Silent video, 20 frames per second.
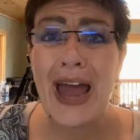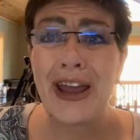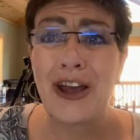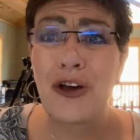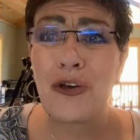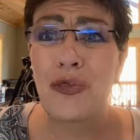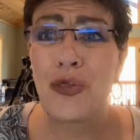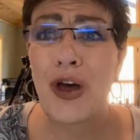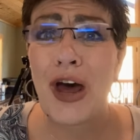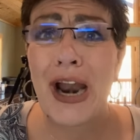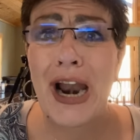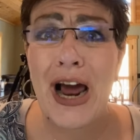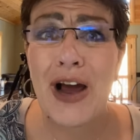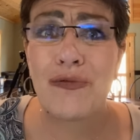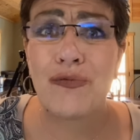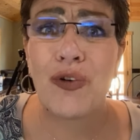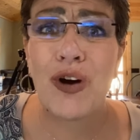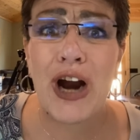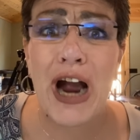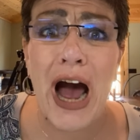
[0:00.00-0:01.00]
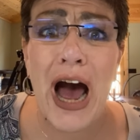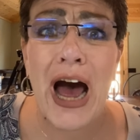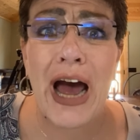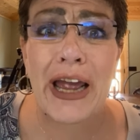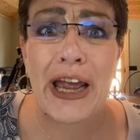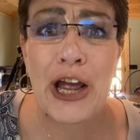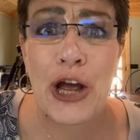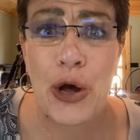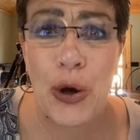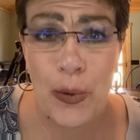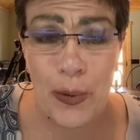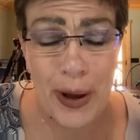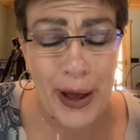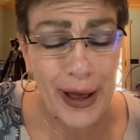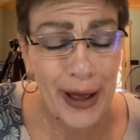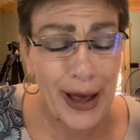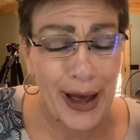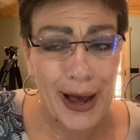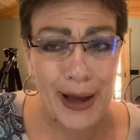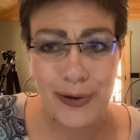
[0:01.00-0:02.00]
You thought I forgot you.
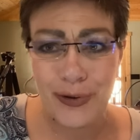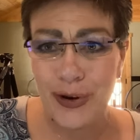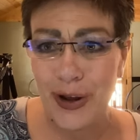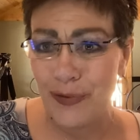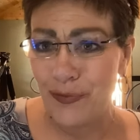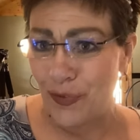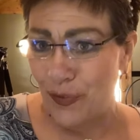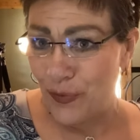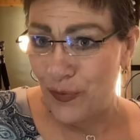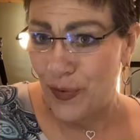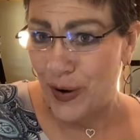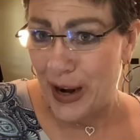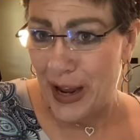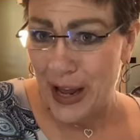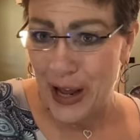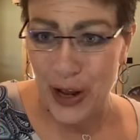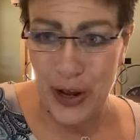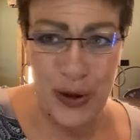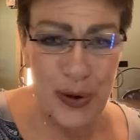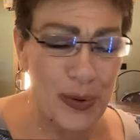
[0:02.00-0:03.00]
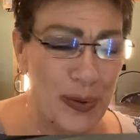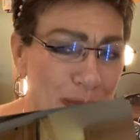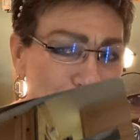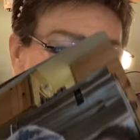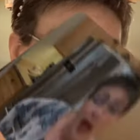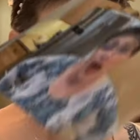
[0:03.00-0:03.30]
I'd never forget you.